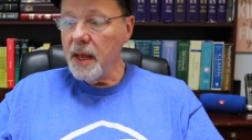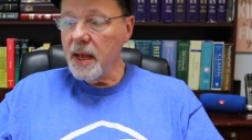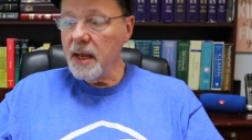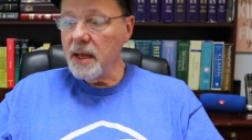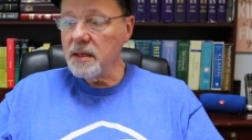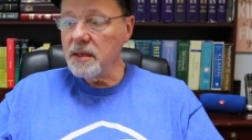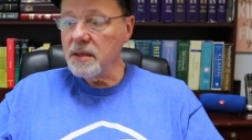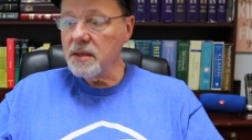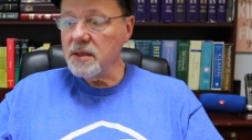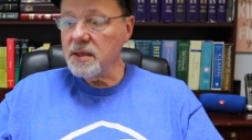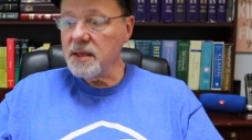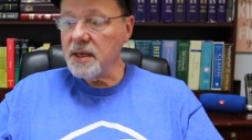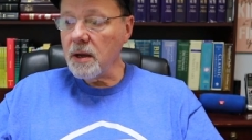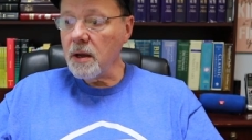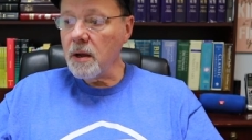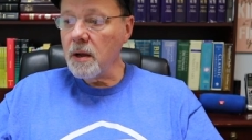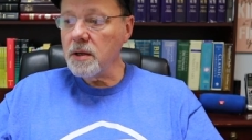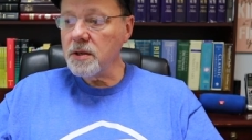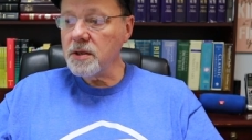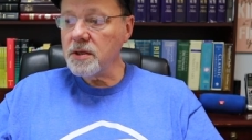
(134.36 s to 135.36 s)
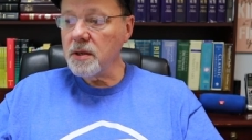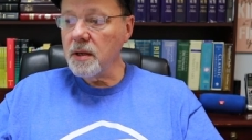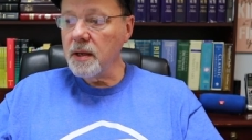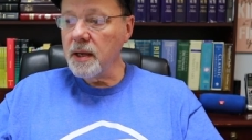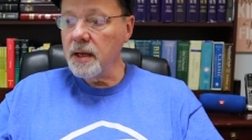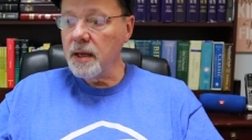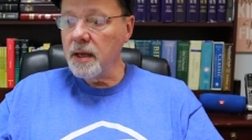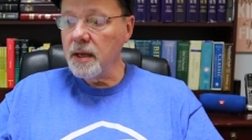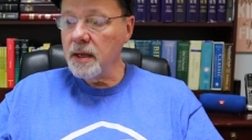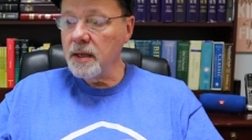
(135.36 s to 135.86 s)
And Saul
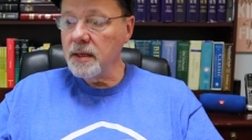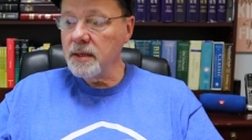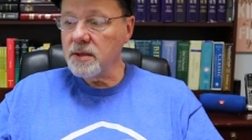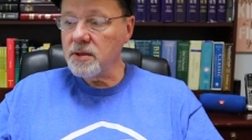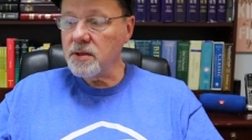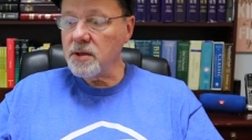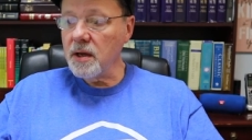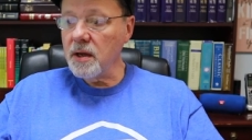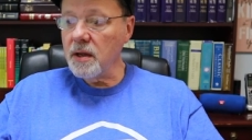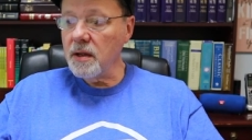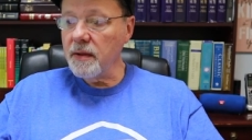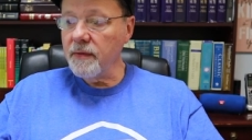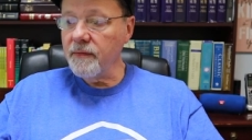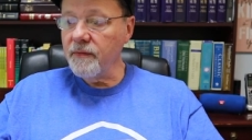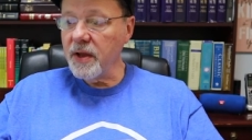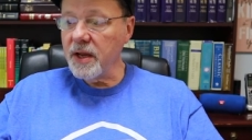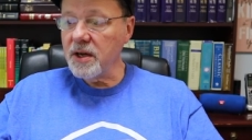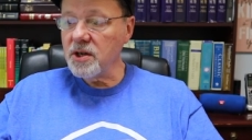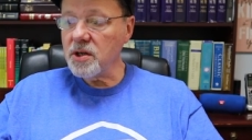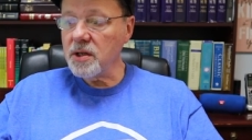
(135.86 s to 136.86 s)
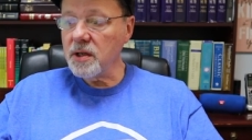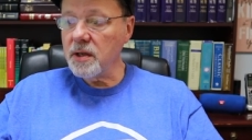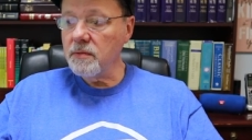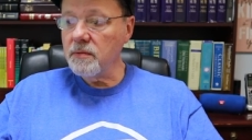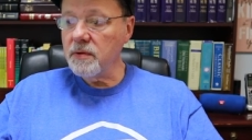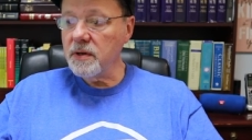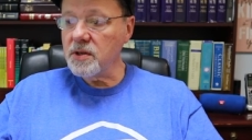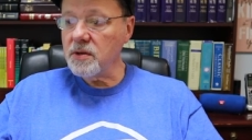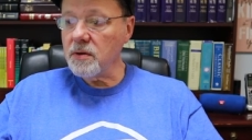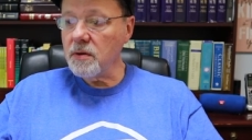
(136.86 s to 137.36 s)
eventually
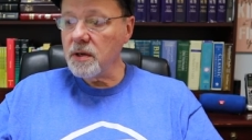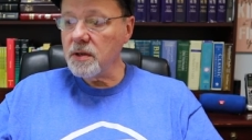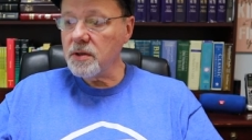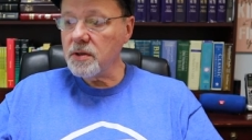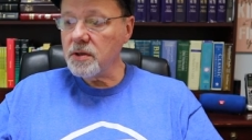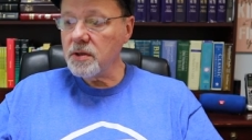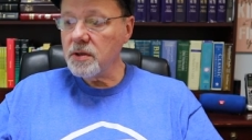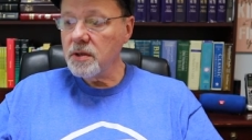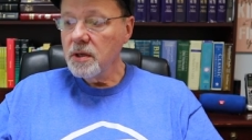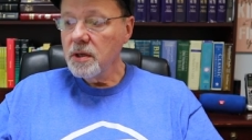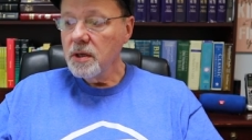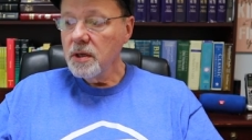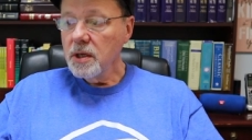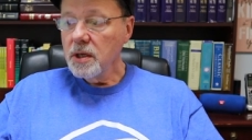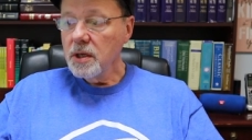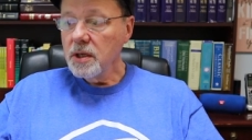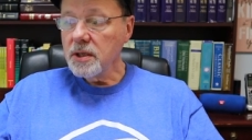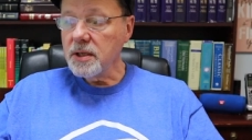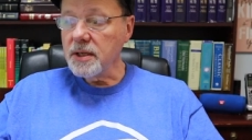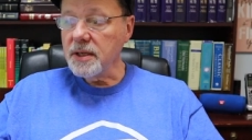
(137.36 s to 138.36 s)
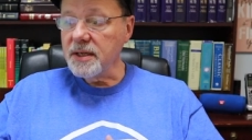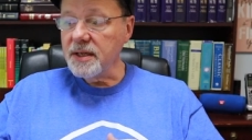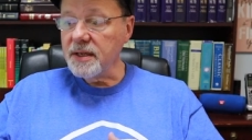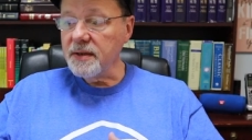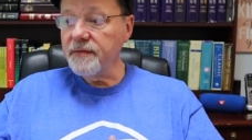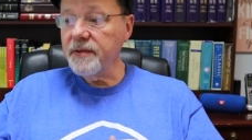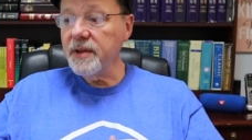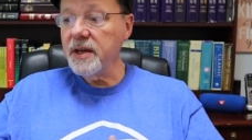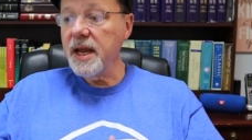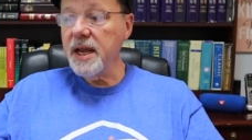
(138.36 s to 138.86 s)
resorts to
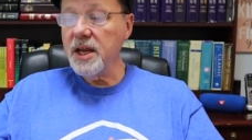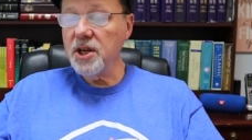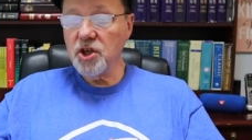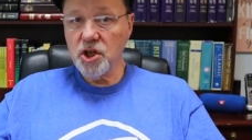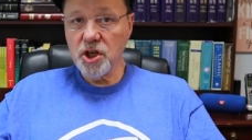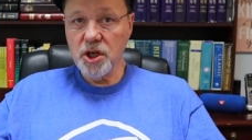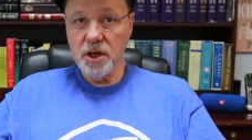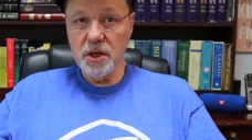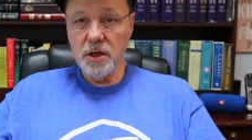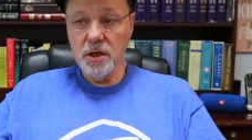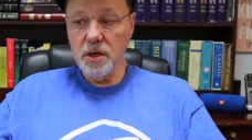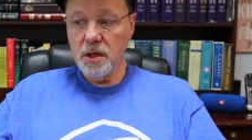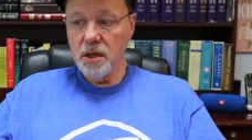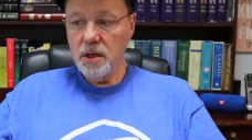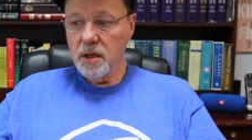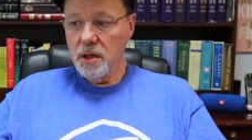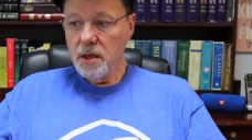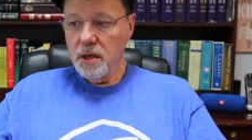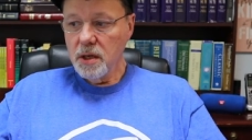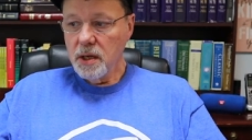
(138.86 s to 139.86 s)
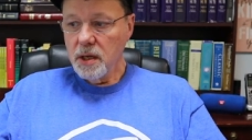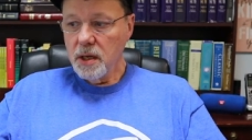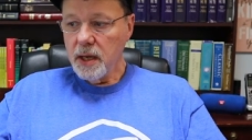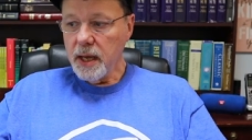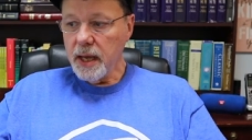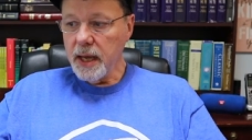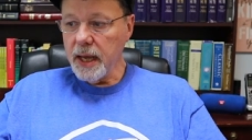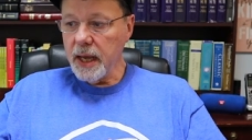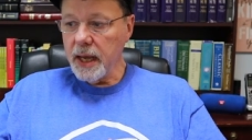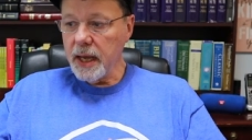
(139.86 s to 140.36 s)
divination
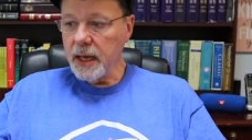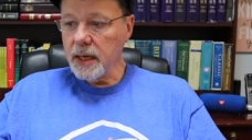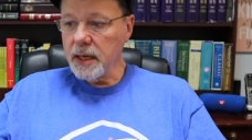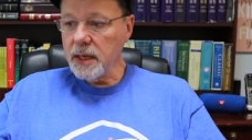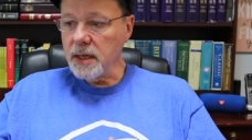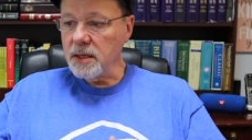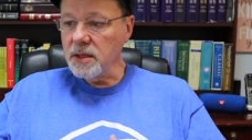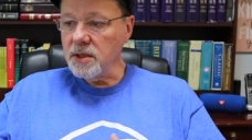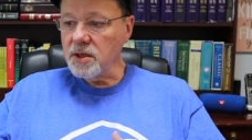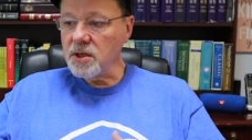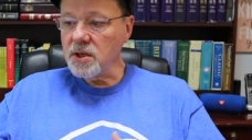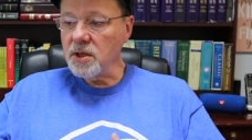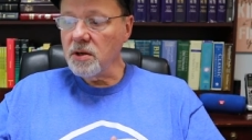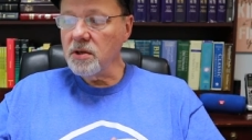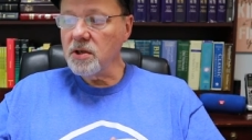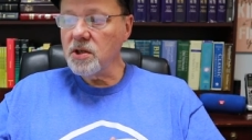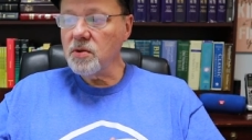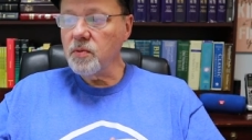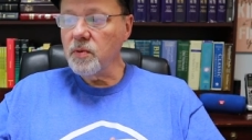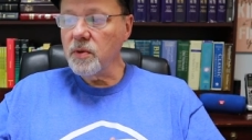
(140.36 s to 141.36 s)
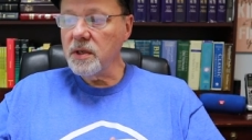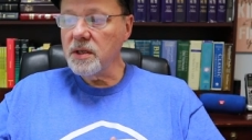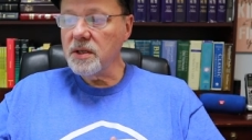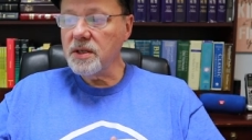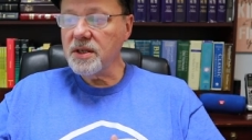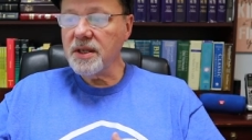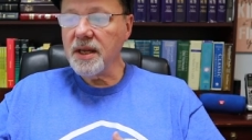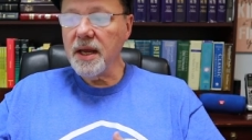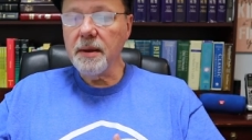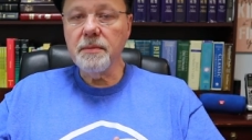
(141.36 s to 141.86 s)
and consults
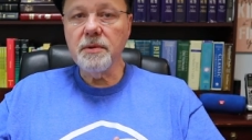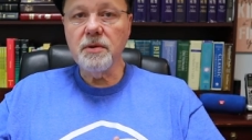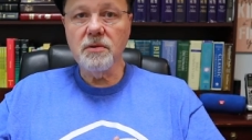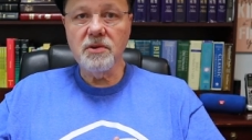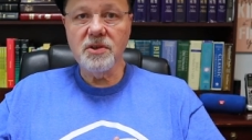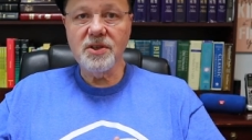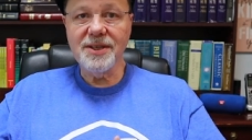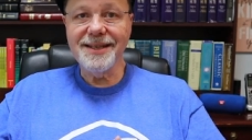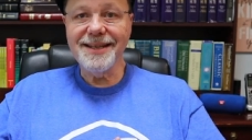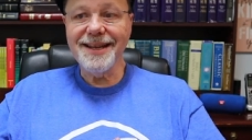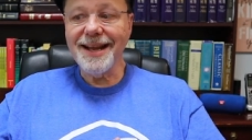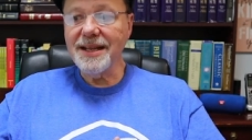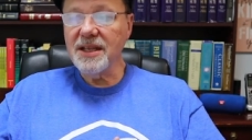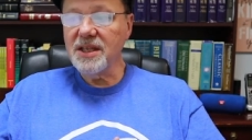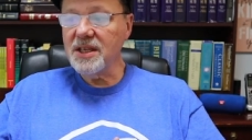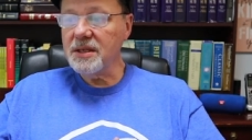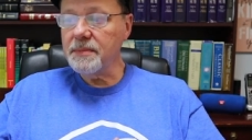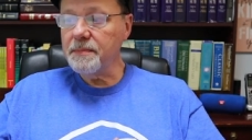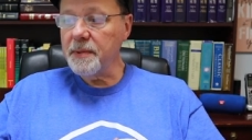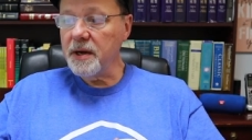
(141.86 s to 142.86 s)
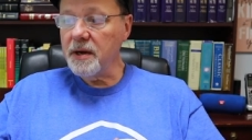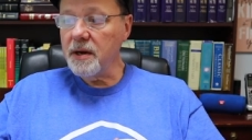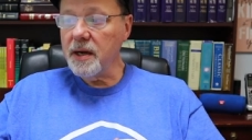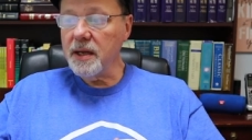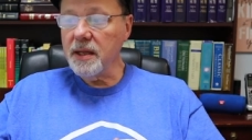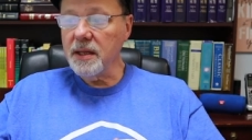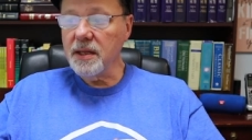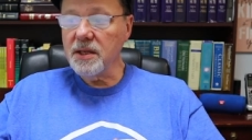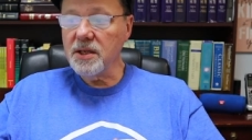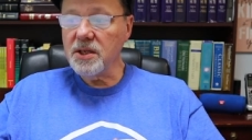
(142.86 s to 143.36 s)
with Samuel's dead
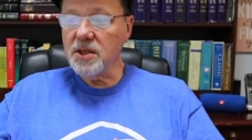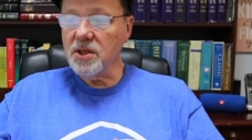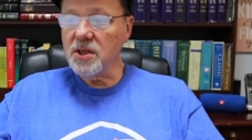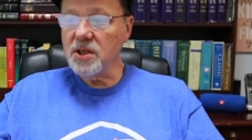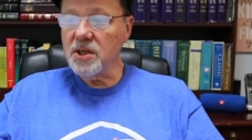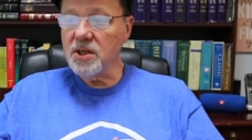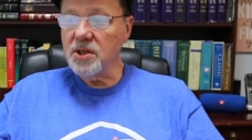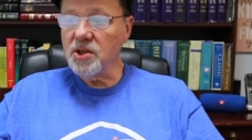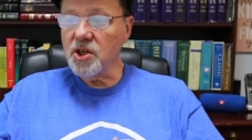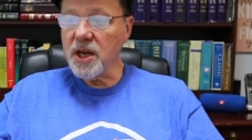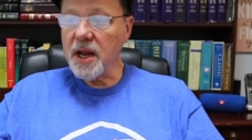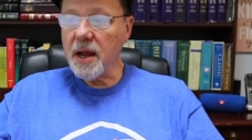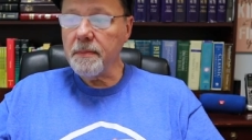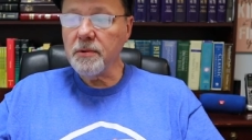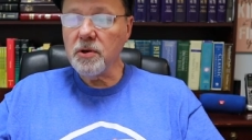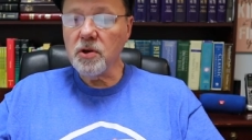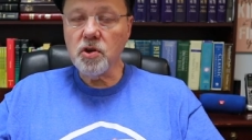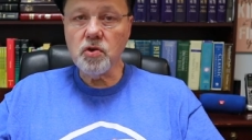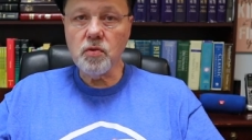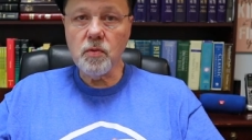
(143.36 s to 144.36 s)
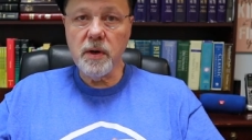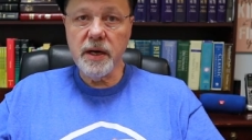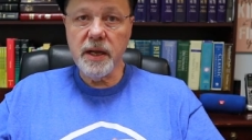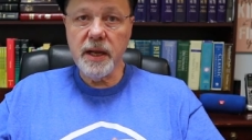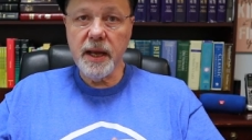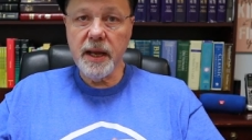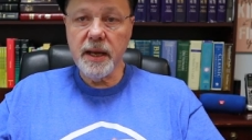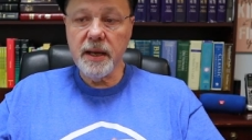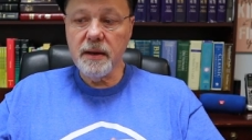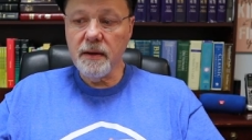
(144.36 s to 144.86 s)
spirit. And this is in chapter
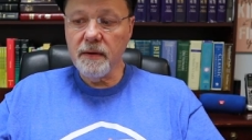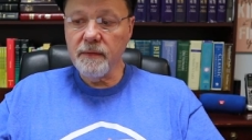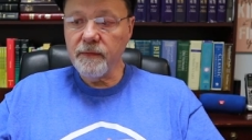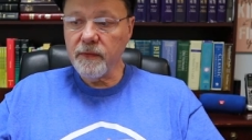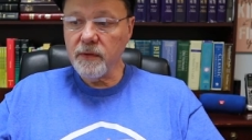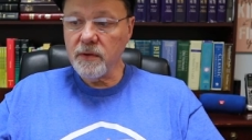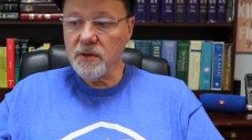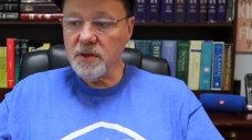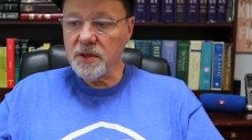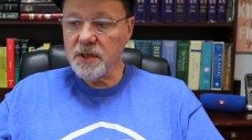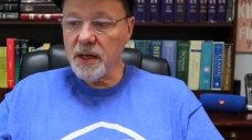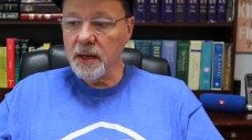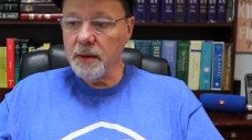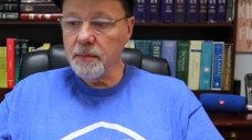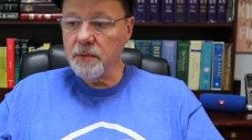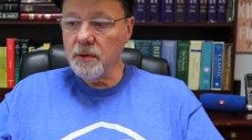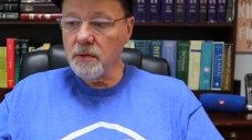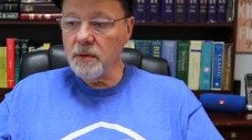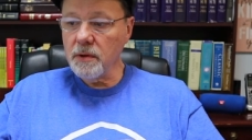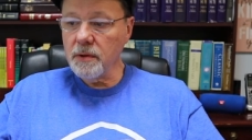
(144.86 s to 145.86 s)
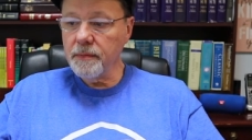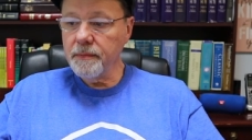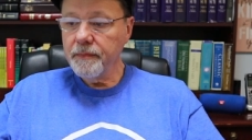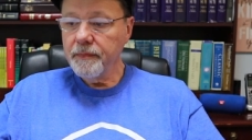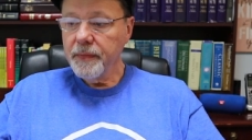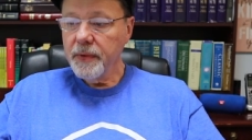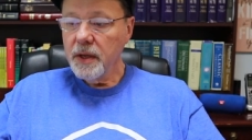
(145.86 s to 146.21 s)
28 of 1 Samuel.